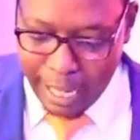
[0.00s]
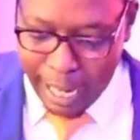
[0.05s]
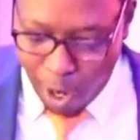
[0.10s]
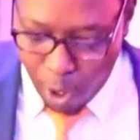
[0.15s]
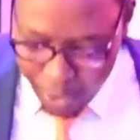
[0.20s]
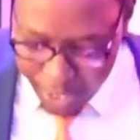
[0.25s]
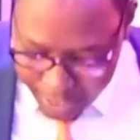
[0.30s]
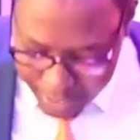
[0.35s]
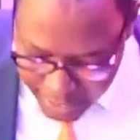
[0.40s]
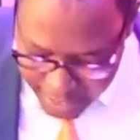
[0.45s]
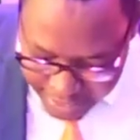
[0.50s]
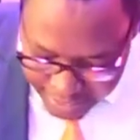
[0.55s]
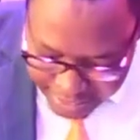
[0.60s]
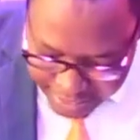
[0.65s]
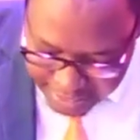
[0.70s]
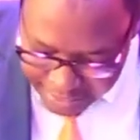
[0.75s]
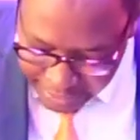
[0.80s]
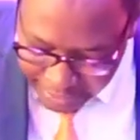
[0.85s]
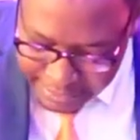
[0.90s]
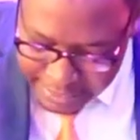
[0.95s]
how he
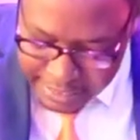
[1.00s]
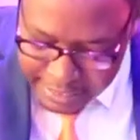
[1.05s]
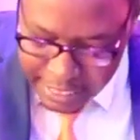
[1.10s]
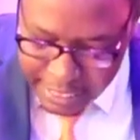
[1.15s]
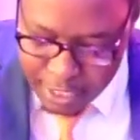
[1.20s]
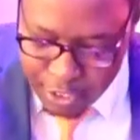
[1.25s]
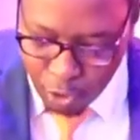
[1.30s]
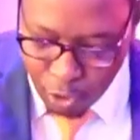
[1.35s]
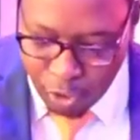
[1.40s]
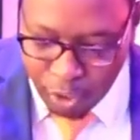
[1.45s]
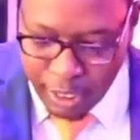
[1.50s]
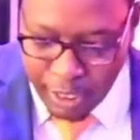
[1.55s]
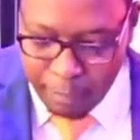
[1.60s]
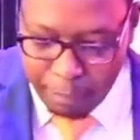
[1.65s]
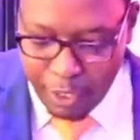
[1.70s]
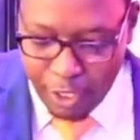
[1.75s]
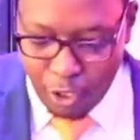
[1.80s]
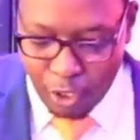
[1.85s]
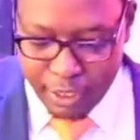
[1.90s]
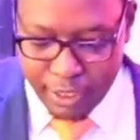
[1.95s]
sent his only
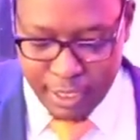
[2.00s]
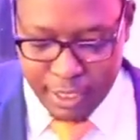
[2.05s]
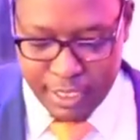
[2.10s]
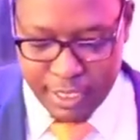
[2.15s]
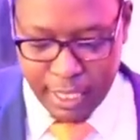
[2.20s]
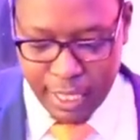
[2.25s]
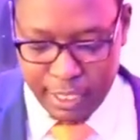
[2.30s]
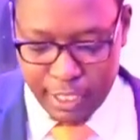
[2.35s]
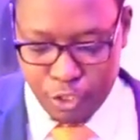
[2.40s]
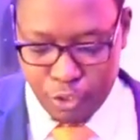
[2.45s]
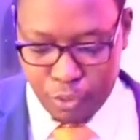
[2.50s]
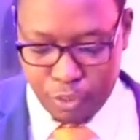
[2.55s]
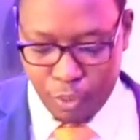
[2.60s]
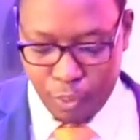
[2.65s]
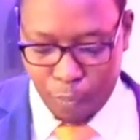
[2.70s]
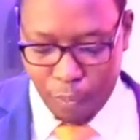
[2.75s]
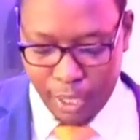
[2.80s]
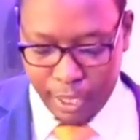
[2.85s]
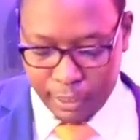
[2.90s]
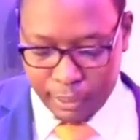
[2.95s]
begotten Son into the
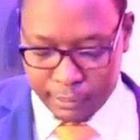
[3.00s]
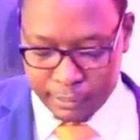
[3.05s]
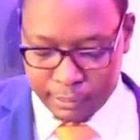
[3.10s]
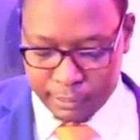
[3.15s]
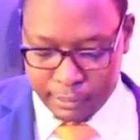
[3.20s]
world,